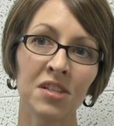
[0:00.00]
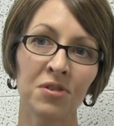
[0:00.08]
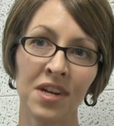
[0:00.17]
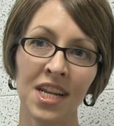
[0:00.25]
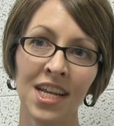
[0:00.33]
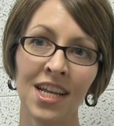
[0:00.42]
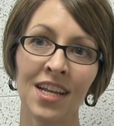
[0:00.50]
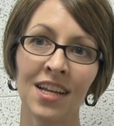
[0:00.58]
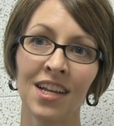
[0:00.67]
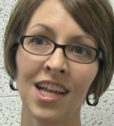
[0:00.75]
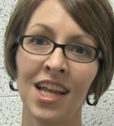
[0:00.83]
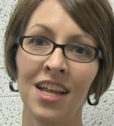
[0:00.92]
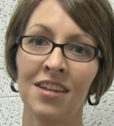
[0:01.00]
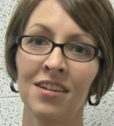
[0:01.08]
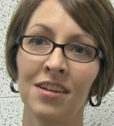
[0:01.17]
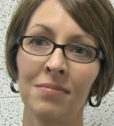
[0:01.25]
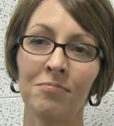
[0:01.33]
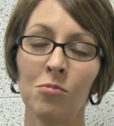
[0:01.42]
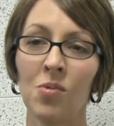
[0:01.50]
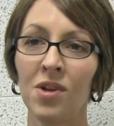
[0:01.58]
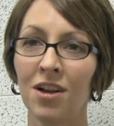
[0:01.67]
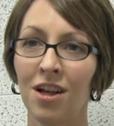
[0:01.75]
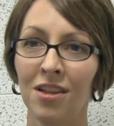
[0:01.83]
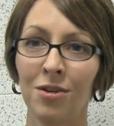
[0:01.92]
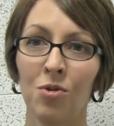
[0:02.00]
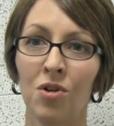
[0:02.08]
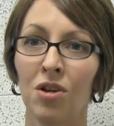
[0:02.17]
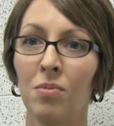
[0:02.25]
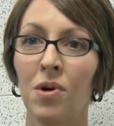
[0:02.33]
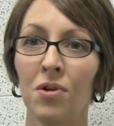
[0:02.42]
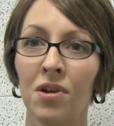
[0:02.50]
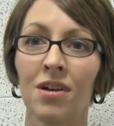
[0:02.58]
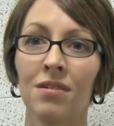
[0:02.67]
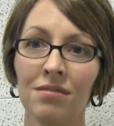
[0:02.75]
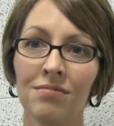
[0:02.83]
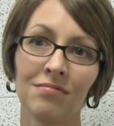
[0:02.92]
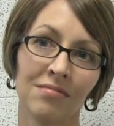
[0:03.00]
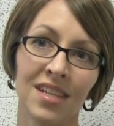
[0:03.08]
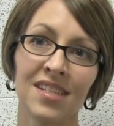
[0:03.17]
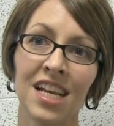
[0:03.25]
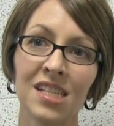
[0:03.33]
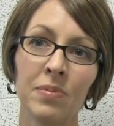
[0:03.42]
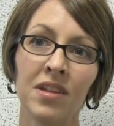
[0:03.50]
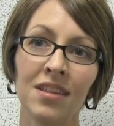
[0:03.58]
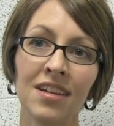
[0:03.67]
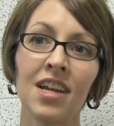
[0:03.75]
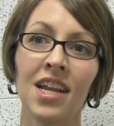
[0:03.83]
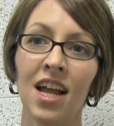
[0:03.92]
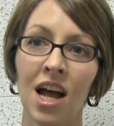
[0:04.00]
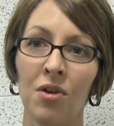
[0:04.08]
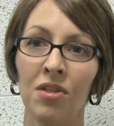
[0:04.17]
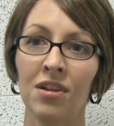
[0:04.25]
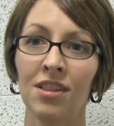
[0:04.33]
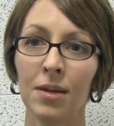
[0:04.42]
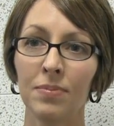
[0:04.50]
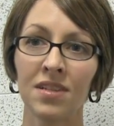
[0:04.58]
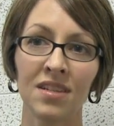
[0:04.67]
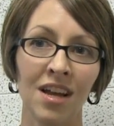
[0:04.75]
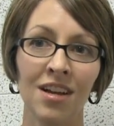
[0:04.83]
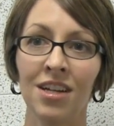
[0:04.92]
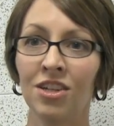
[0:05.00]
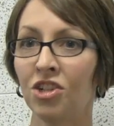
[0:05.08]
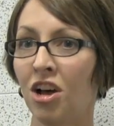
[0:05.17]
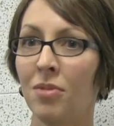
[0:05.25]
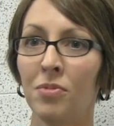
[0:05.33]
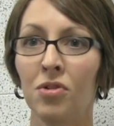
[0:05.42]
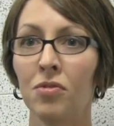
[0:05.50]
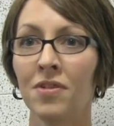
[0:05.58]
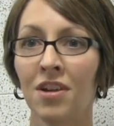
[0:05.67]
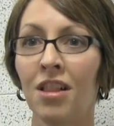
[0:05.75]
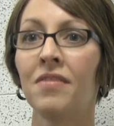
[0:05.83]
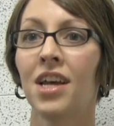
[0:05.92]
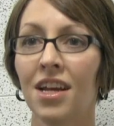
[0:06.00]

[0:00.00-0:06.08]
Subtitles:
screening and what we call an oral motor assessment, looking at how their lips, tongue, and jaw move and all of